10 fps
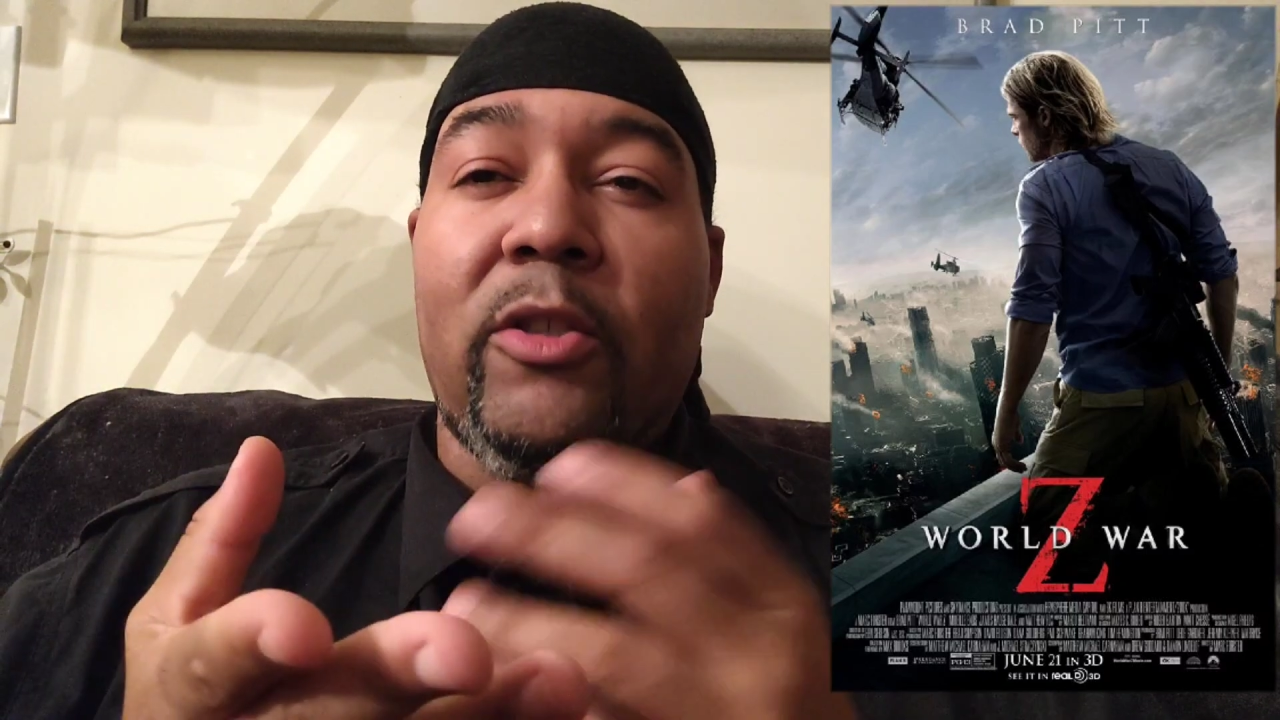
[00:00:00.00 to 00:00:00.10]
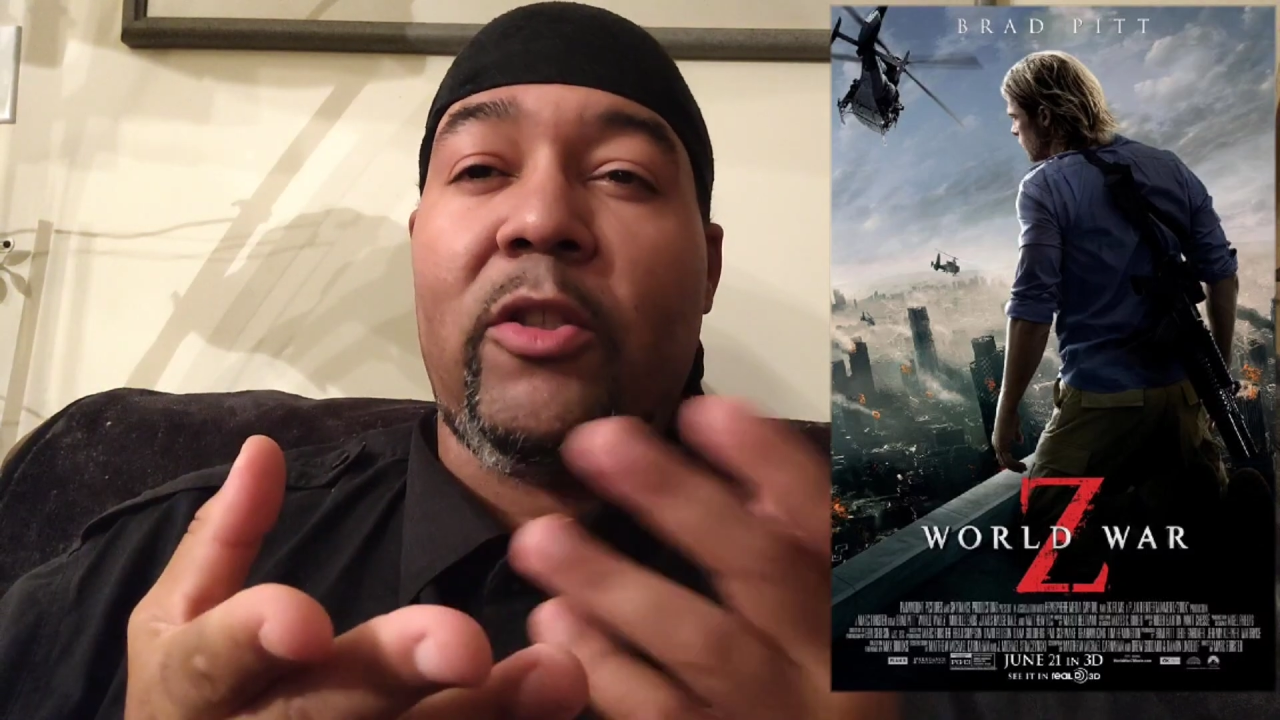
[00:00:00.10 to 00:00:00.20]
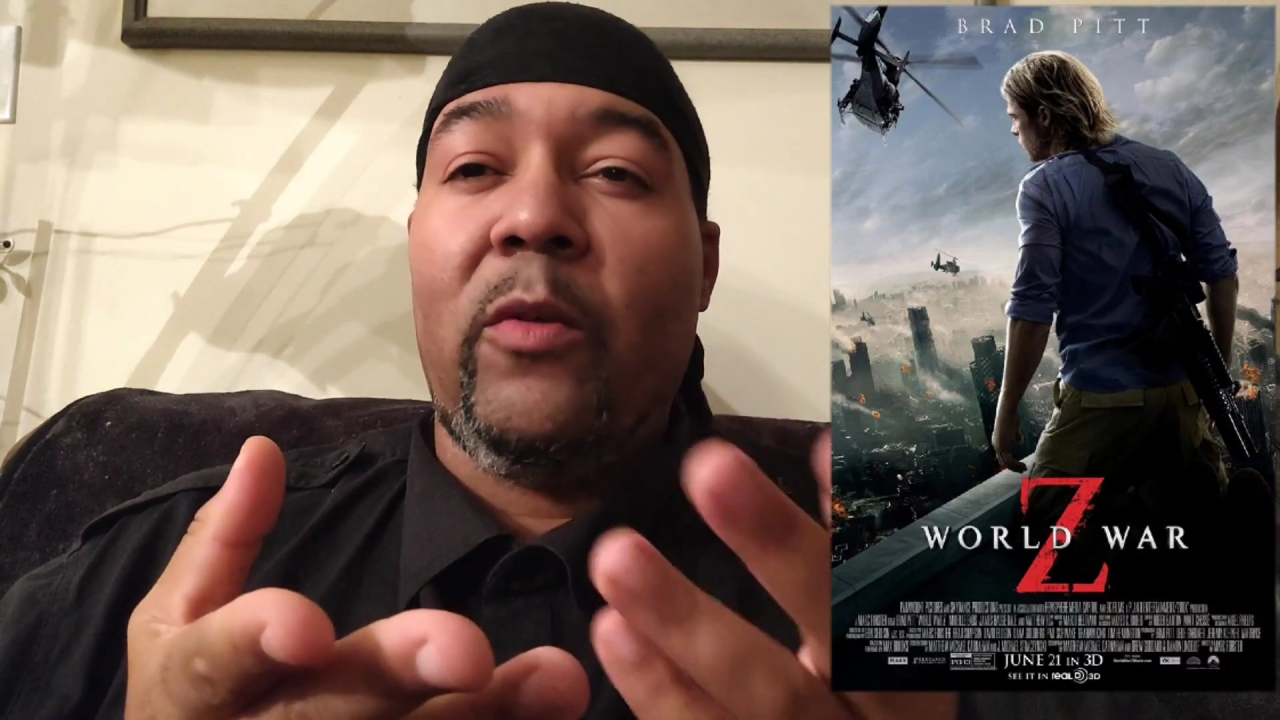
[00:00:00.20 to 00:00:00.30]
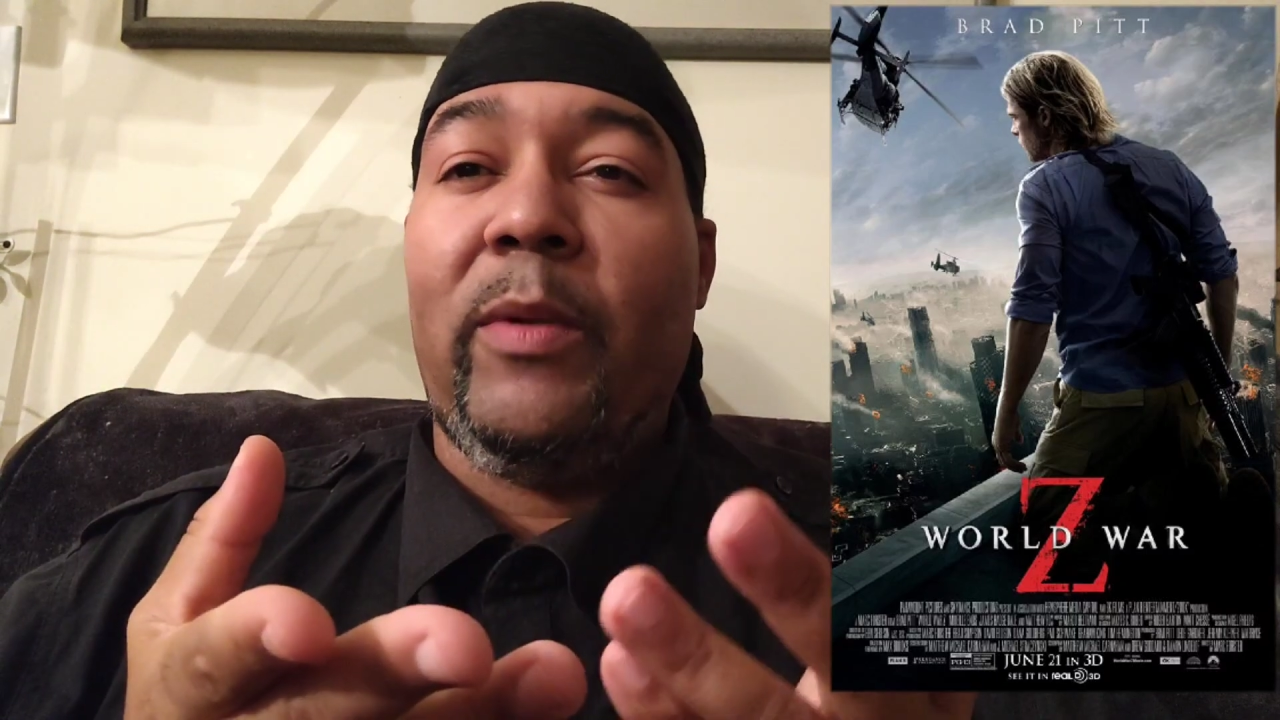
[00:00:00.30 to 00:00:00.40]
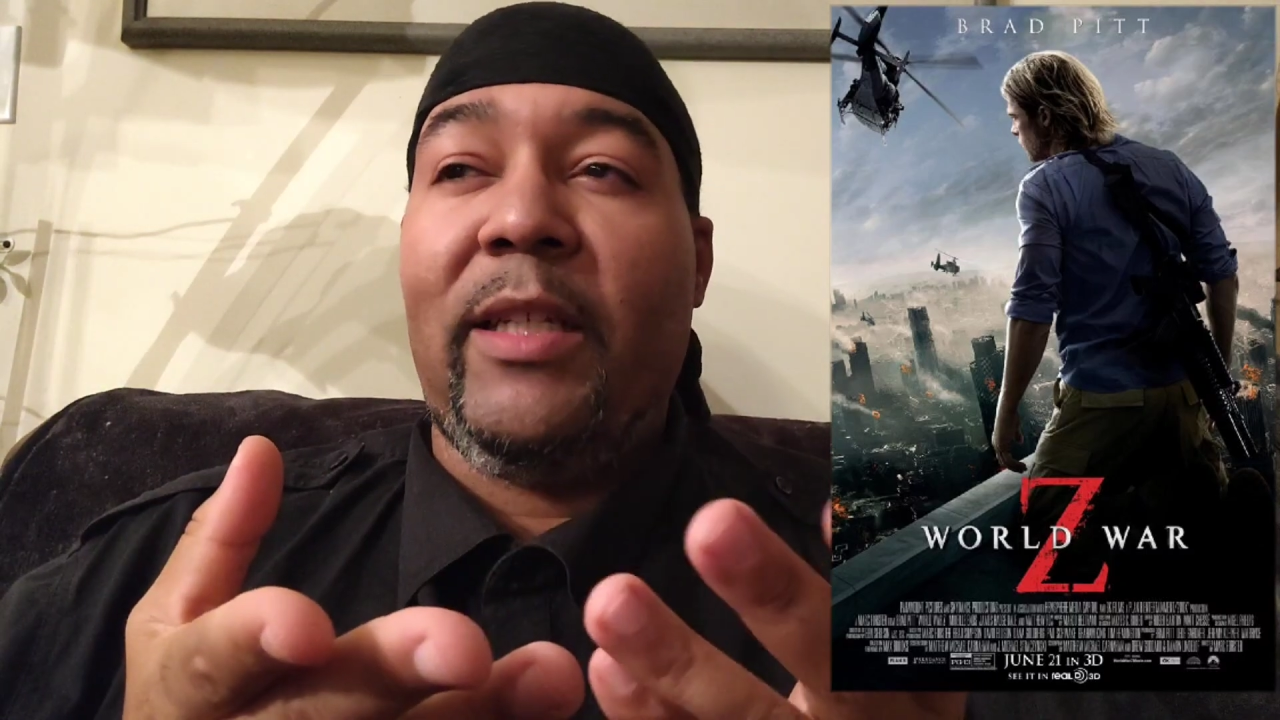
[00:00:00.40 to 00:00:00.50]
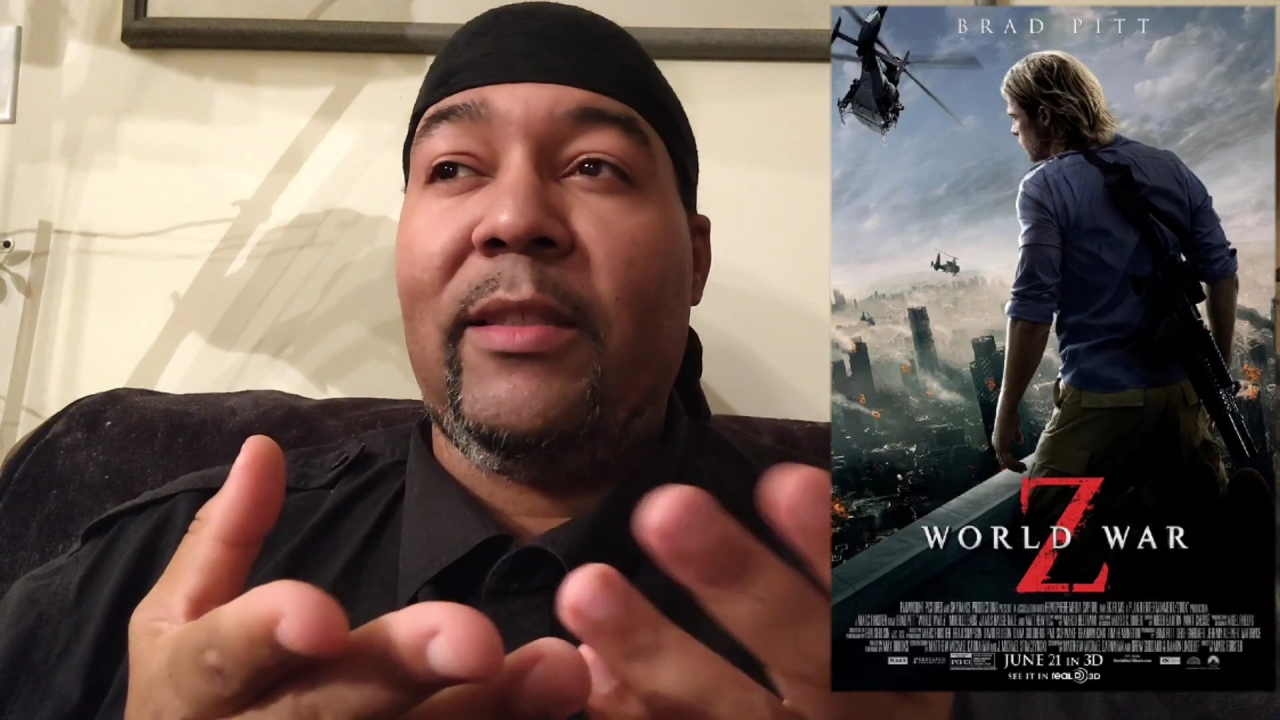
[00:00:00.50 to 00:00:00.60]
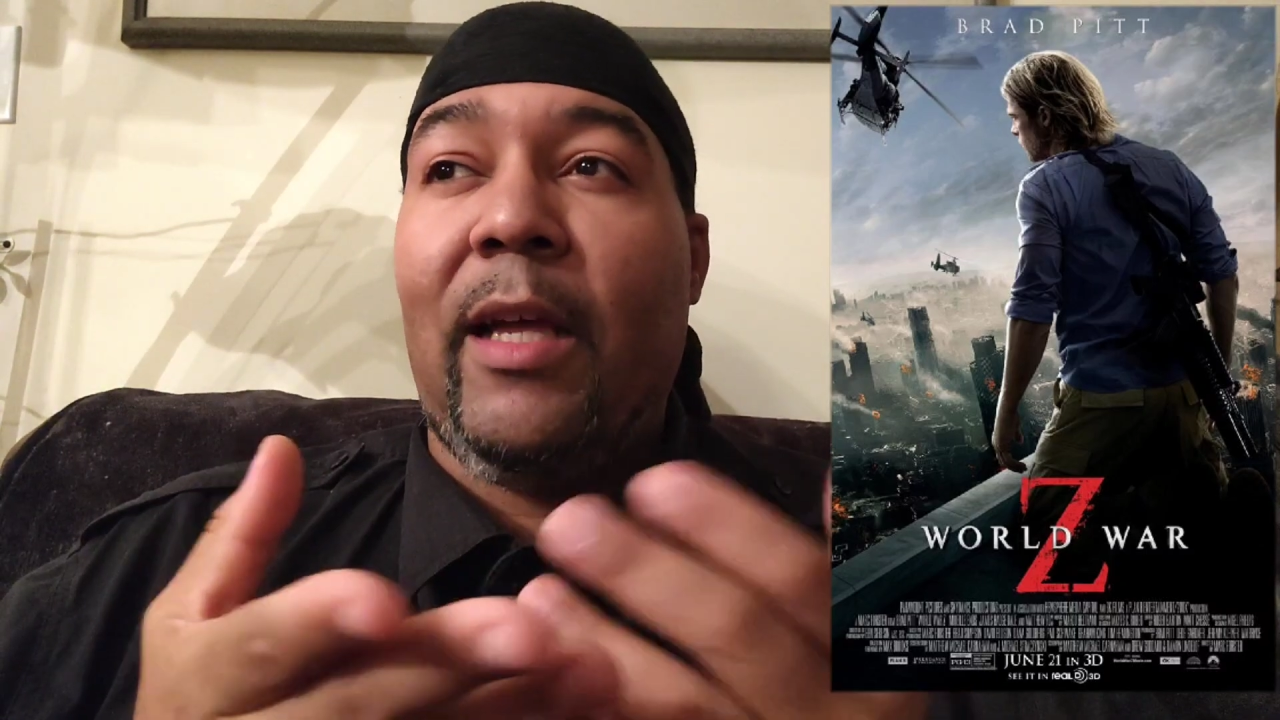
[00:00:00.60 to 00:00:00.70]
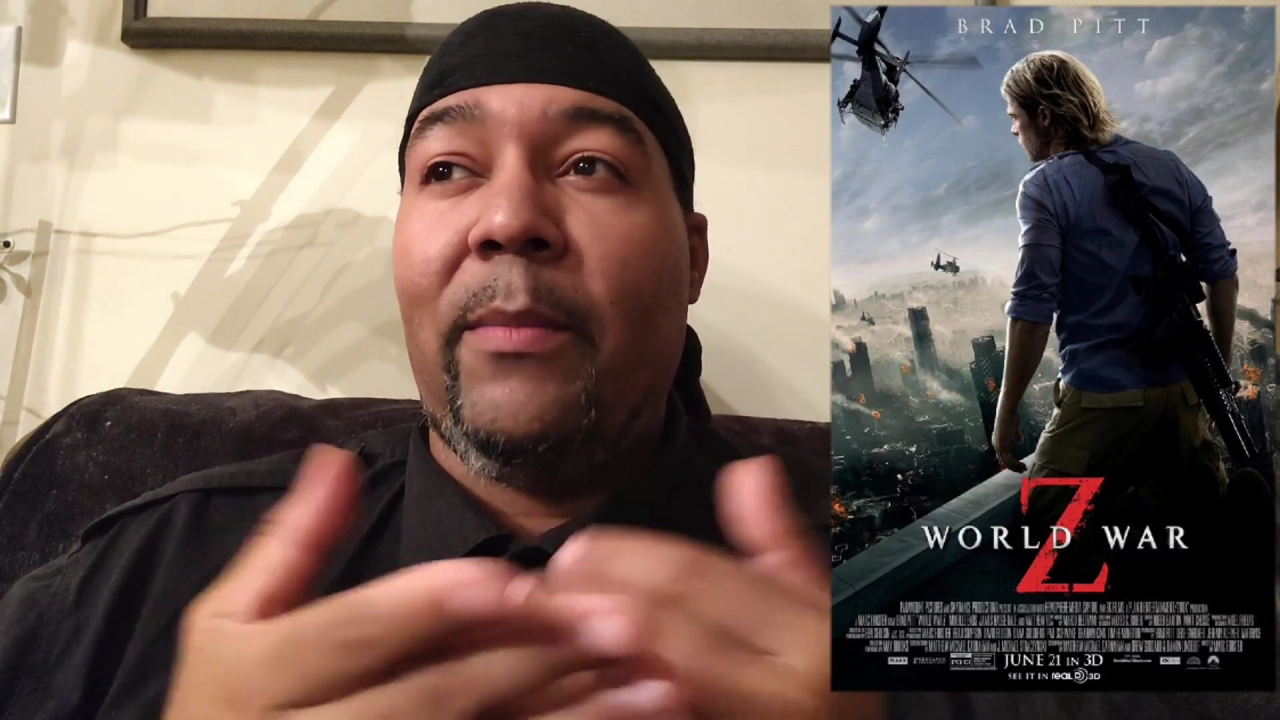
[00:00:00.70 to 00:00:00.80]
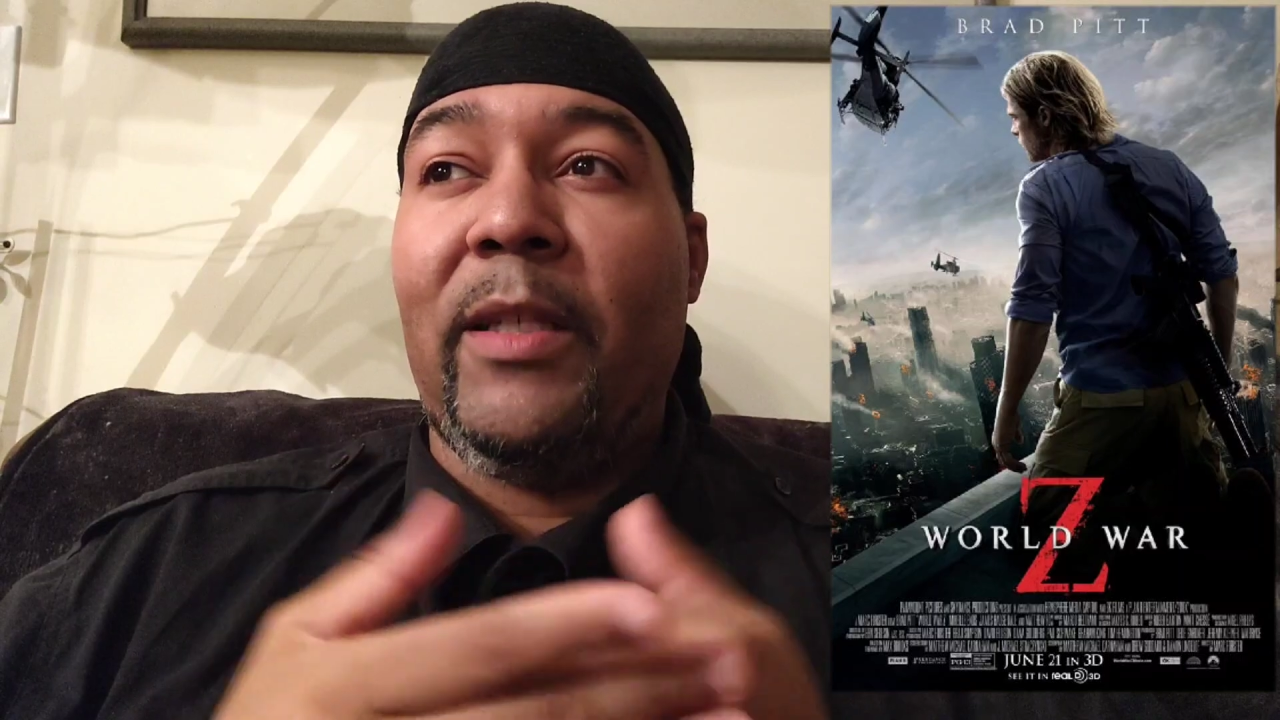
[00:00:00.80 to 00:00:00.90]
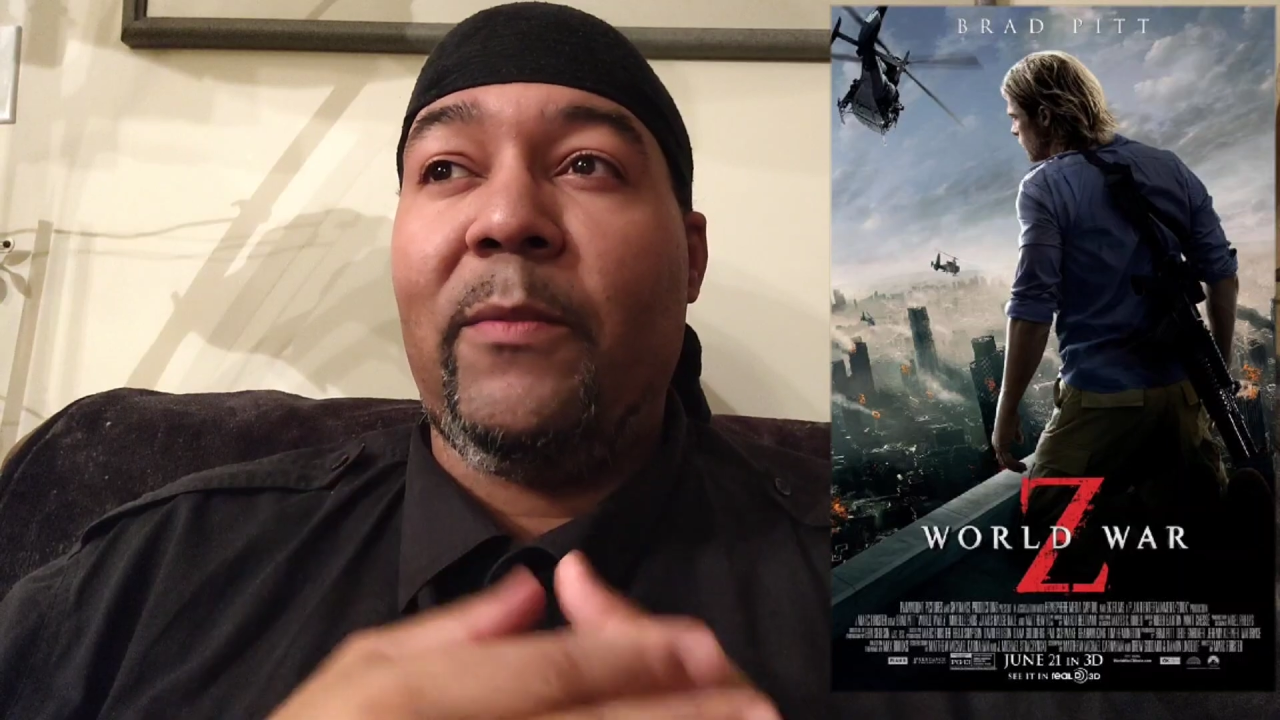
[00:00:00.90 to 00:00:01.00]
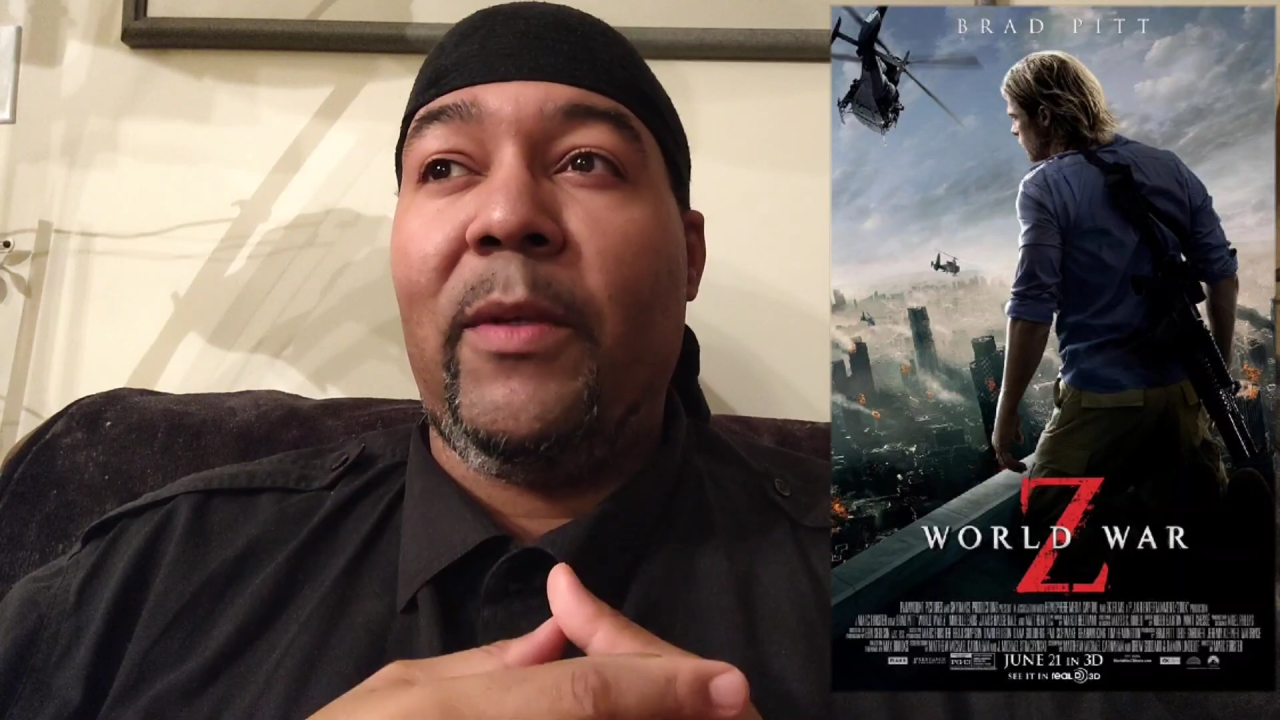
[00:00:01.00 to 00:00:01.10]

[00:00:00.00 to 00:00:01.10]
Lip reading: slow-play zombies